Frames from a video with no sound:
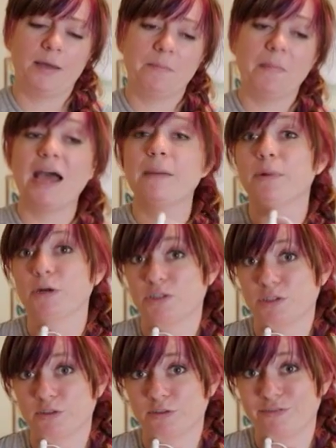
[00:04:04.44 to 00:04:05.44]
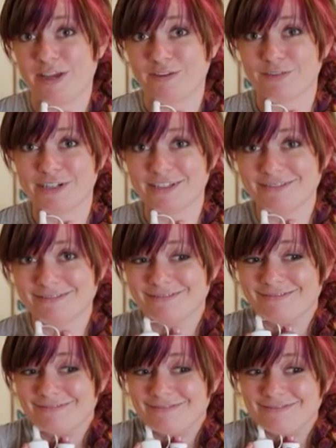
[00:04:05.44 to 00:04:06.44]
my personal favorite.
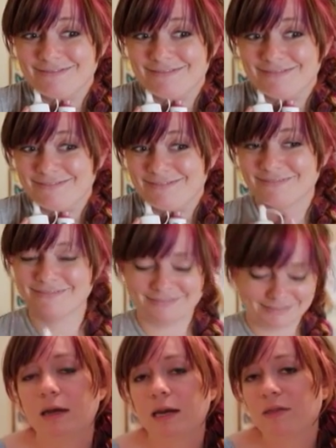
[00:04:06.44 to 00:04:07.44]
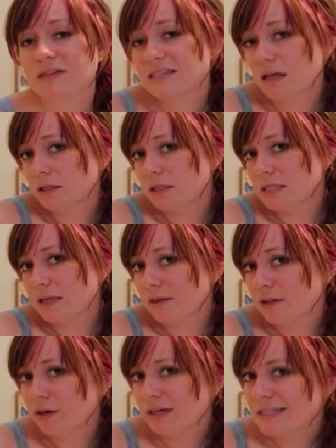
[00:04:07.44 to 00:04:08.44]
Now that's not to say
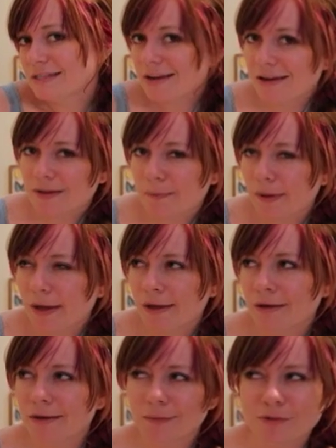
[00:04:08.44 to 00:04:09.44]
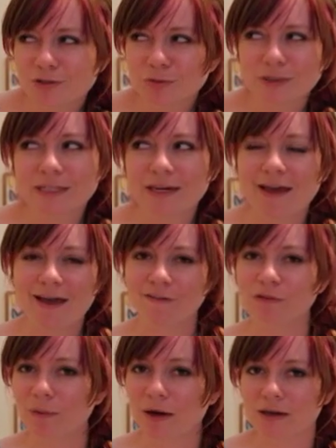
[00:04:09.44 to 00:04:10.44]
that there isn't any paint in between a
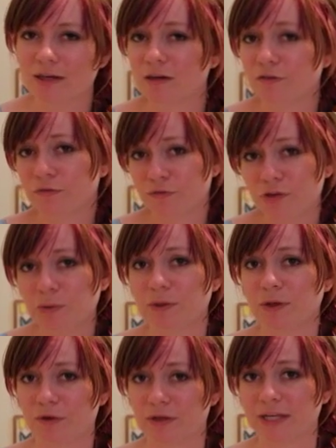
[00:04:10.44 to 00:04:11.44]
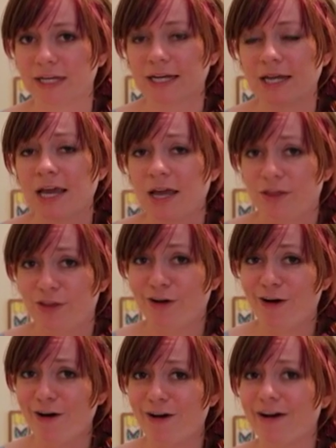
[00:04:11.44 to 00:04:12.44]
heavy body and a fluid acrylic.
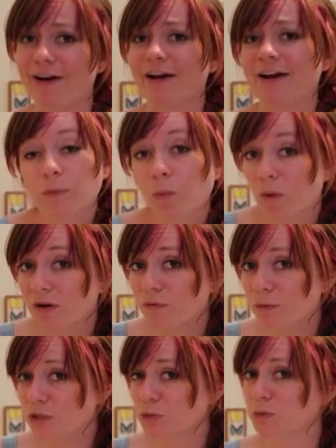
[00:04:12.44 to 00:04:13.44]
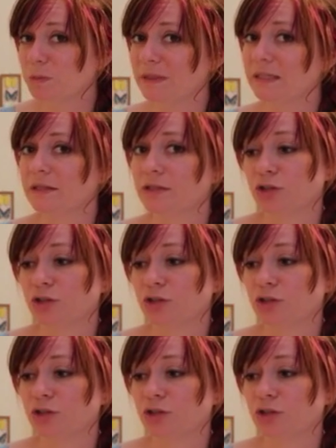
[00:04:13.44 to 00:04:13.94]
There are, one of which would be the